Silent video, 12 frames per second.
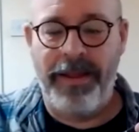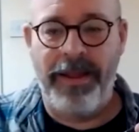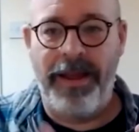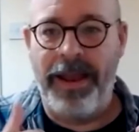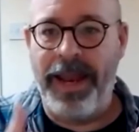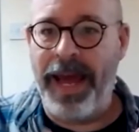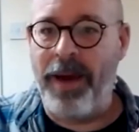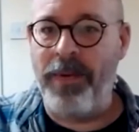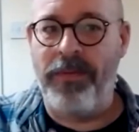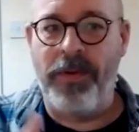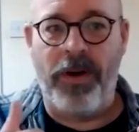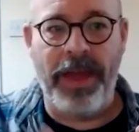And now
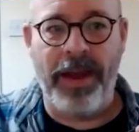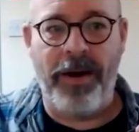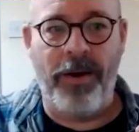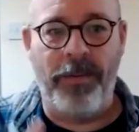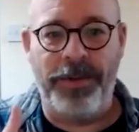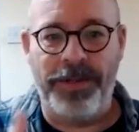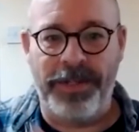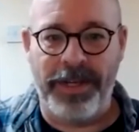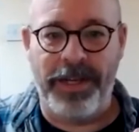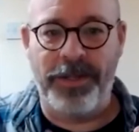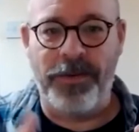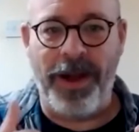we've got the ups
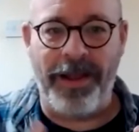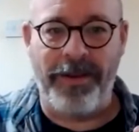as well.